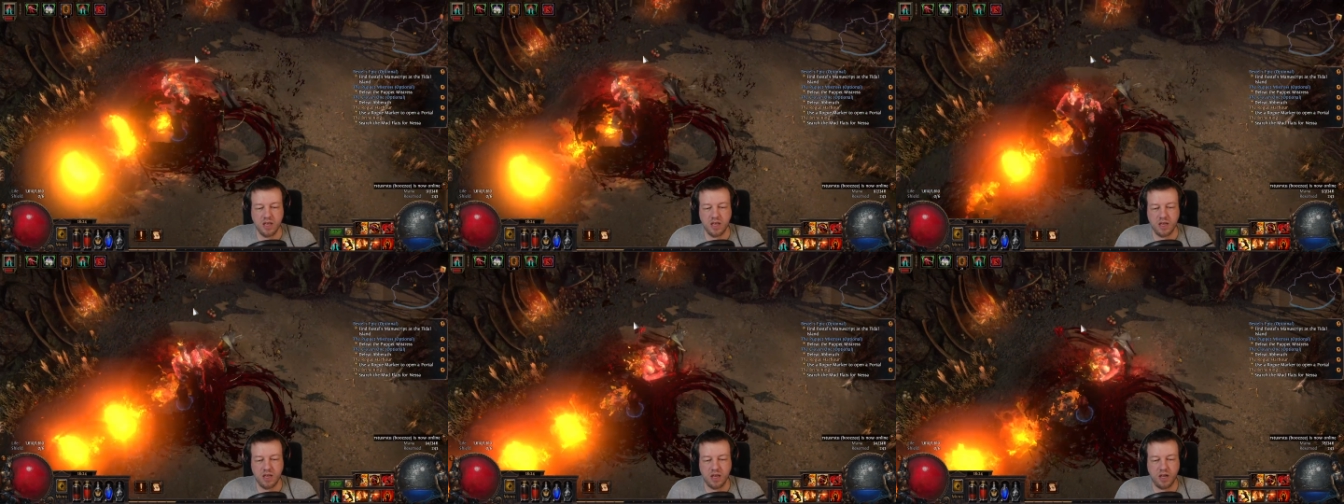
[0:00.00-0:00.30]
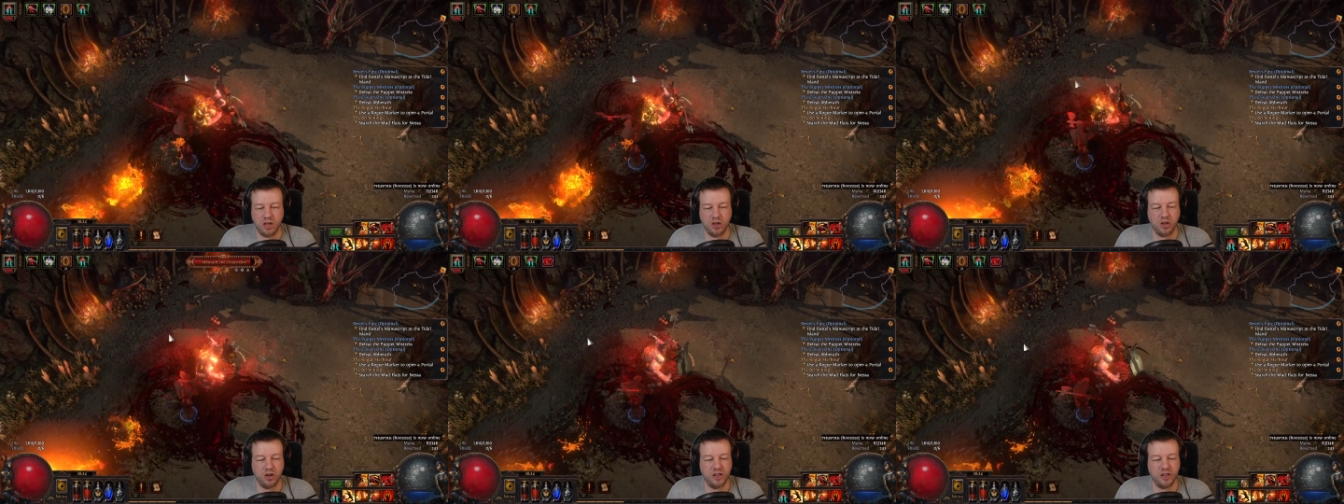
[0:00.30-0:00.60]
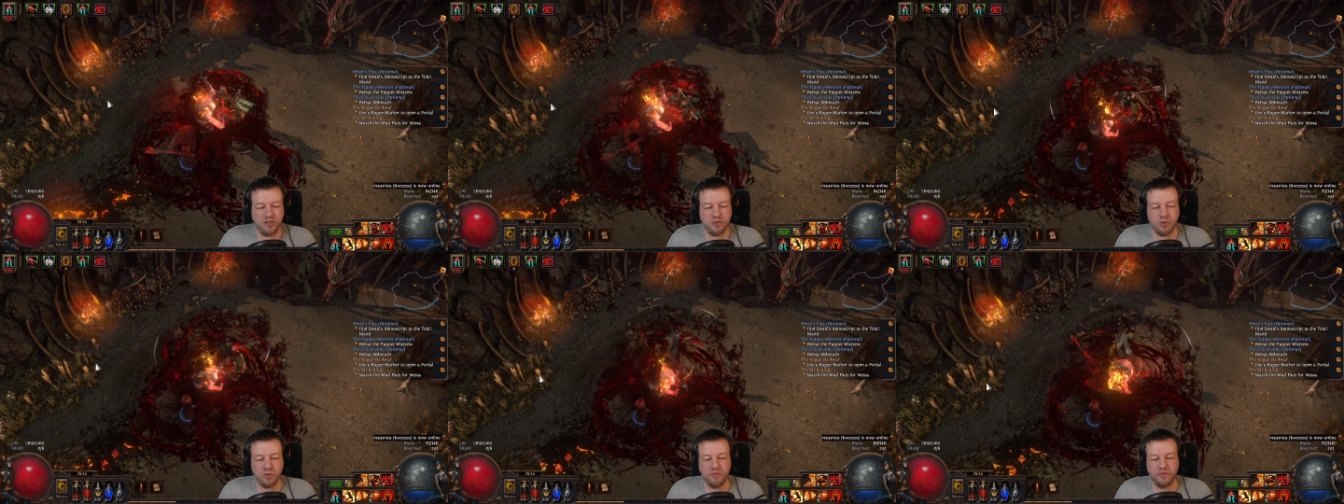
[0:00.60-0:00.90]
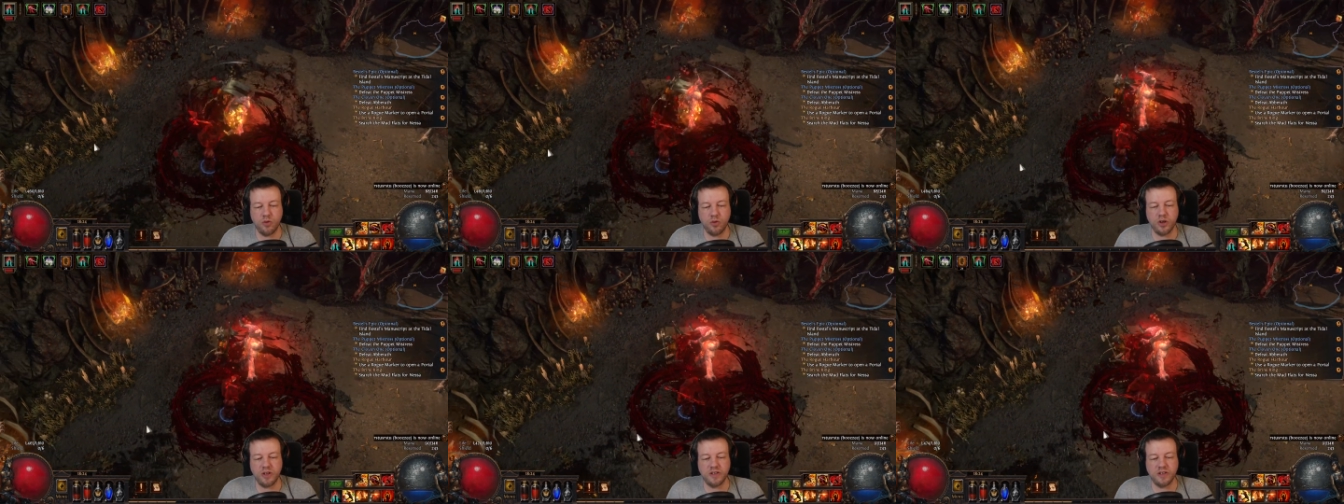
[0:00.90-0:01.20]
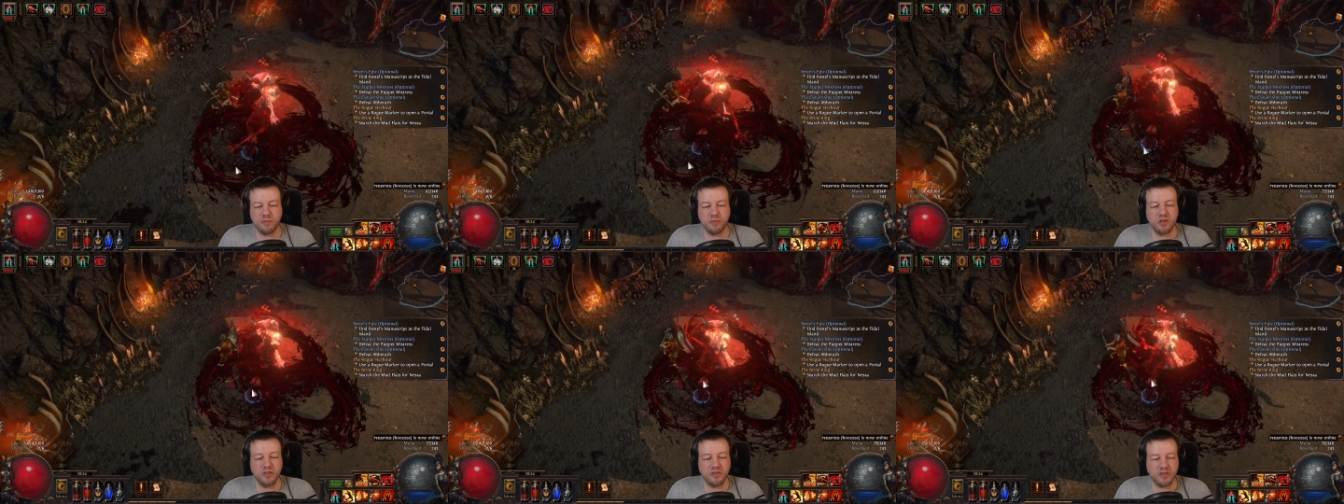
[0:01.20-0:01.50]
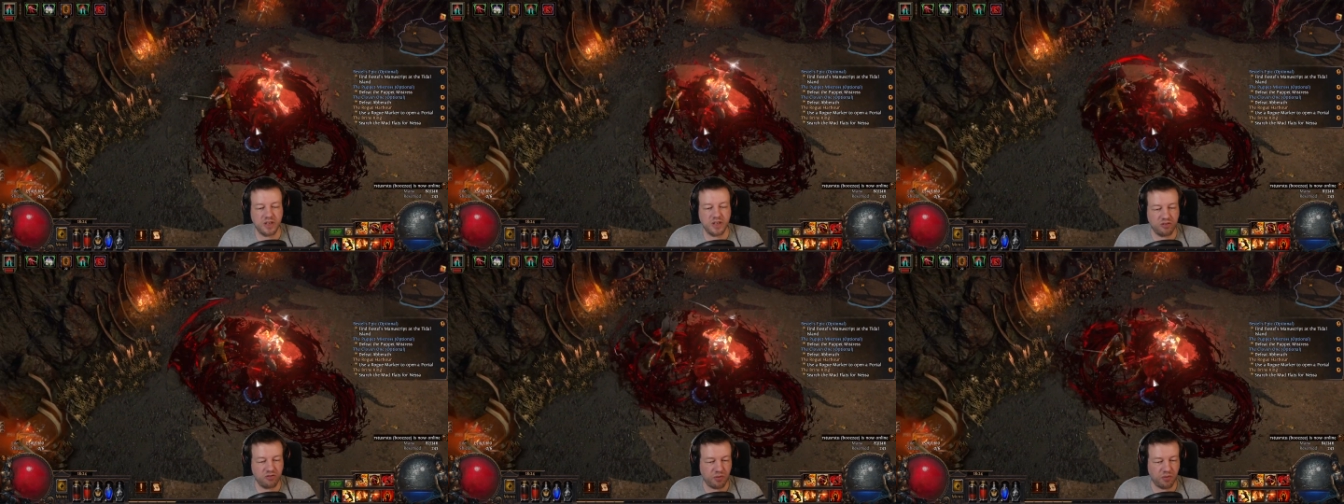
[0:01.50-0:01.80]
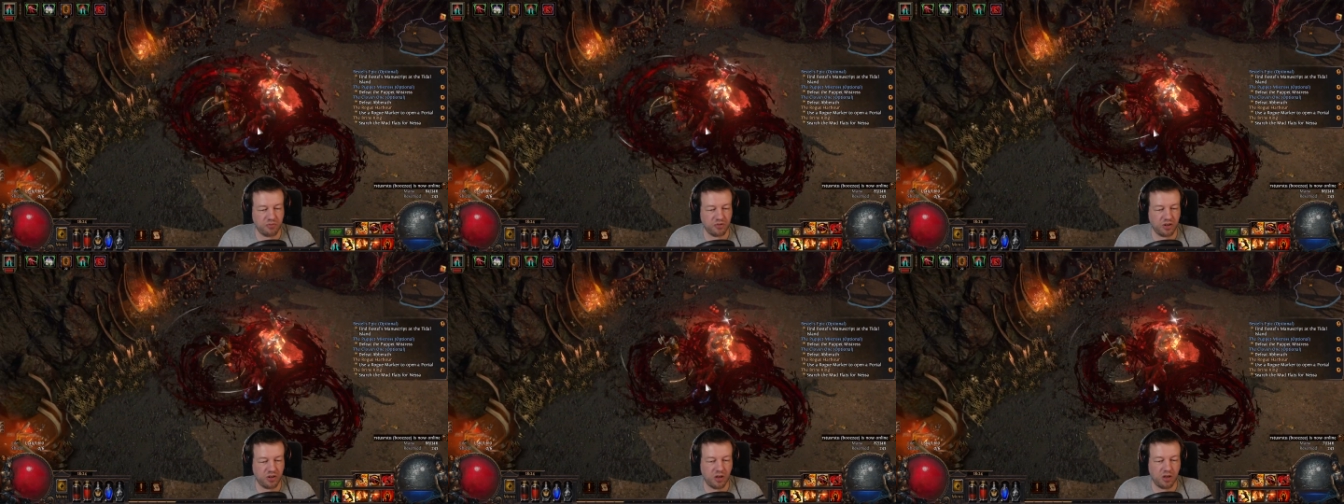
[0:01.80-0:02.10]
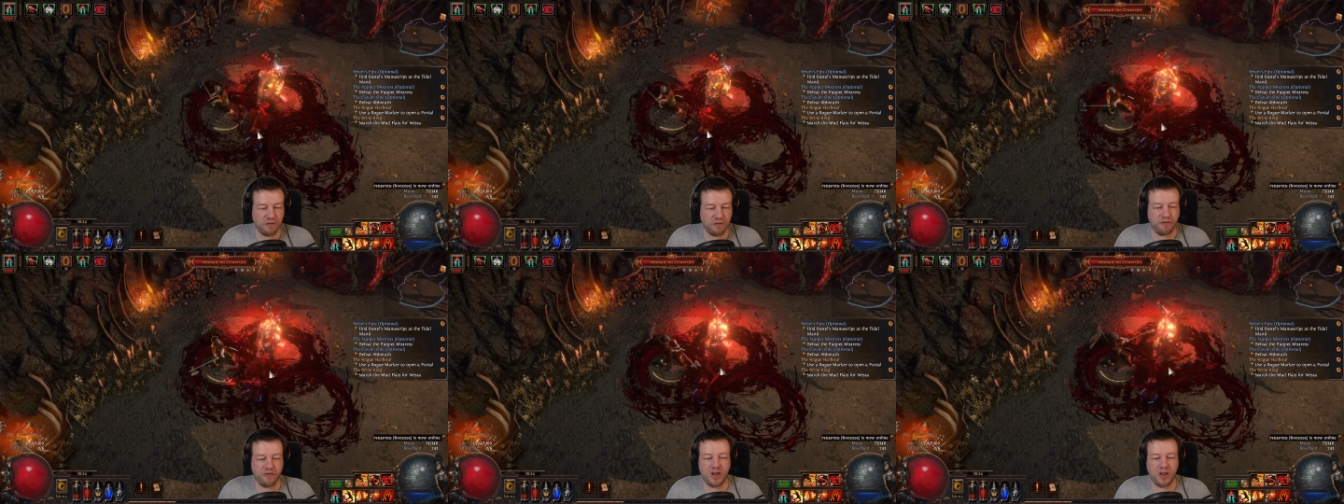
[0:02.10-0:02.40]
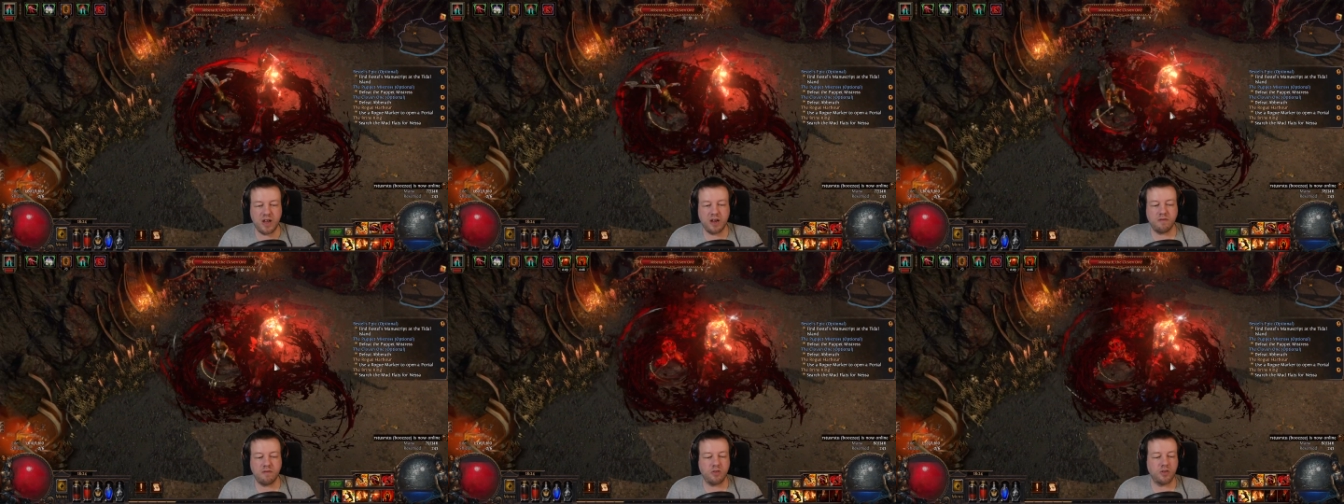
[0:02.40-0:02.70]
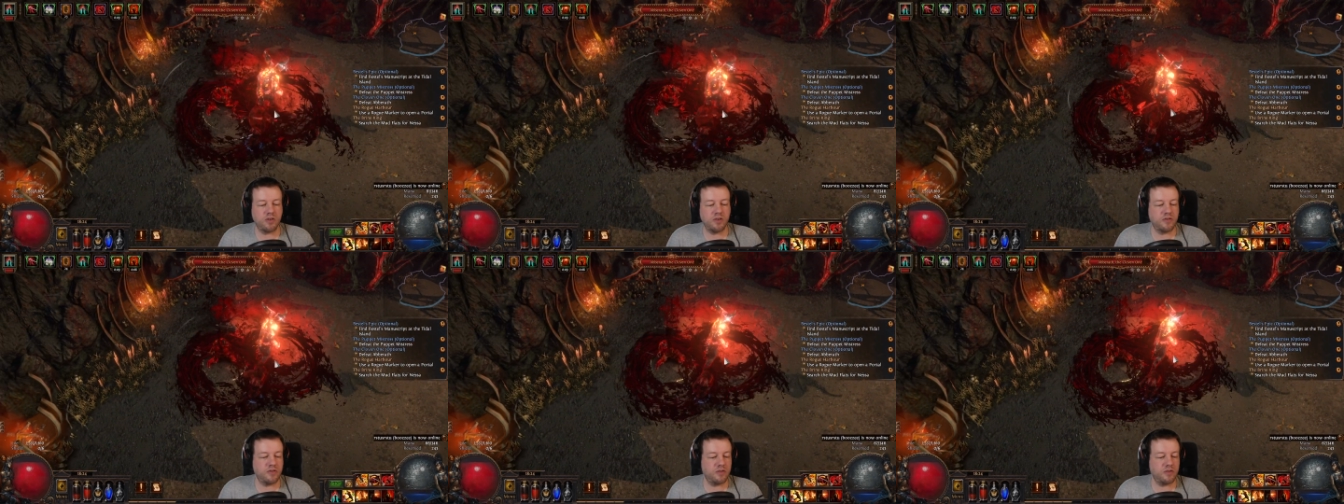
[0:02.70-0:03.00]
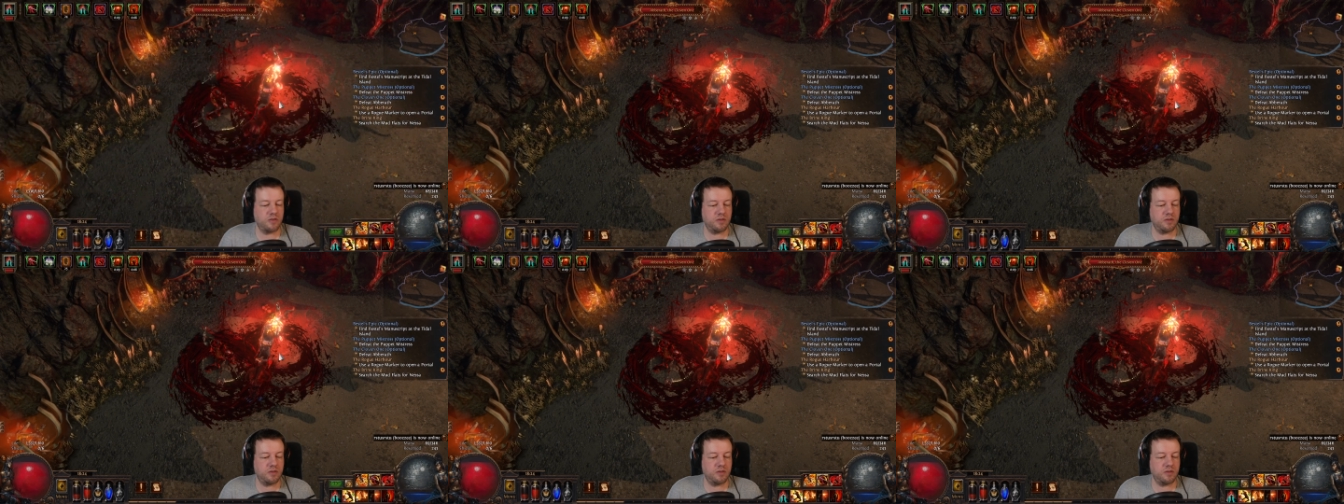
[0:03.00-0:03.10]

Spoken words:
And you need to avoid him because he drops a lot of fire on us.